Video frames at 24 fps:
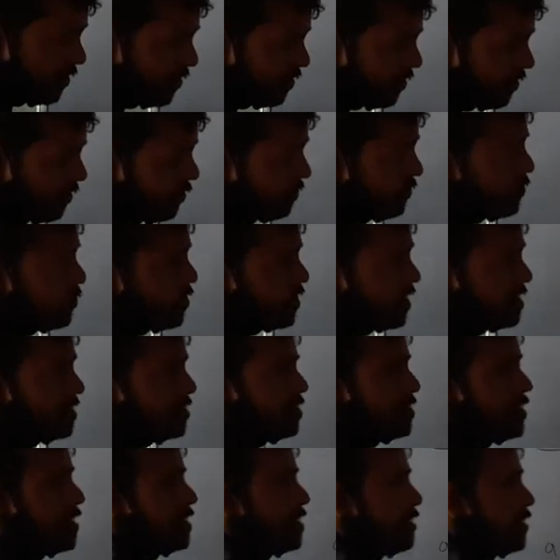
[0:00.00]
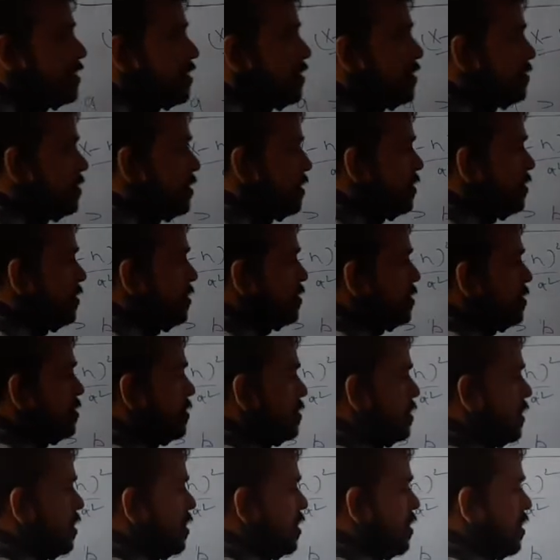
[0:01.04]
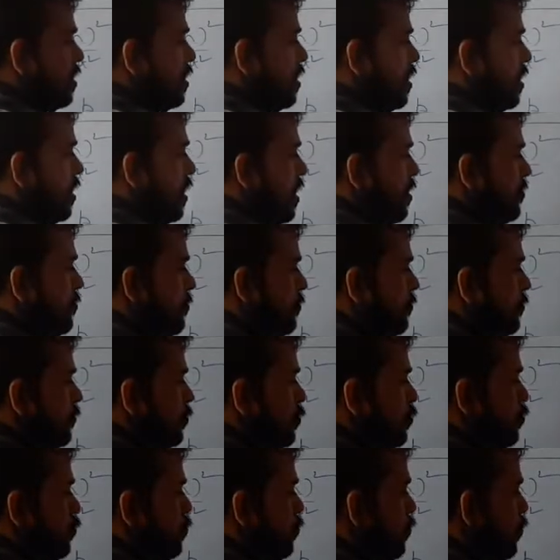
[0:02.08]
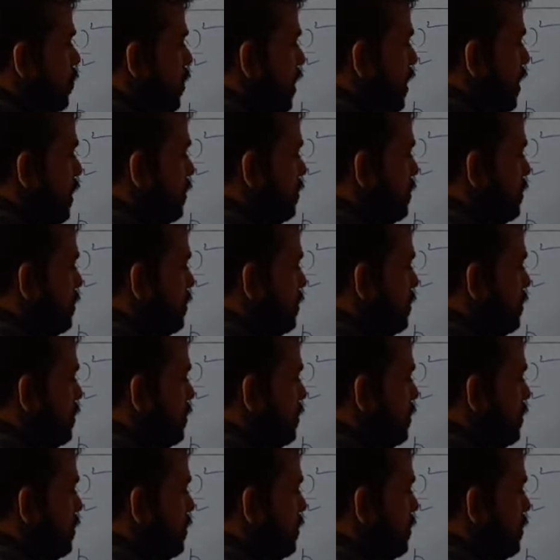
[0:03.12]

If you consider, see, this is the f2 and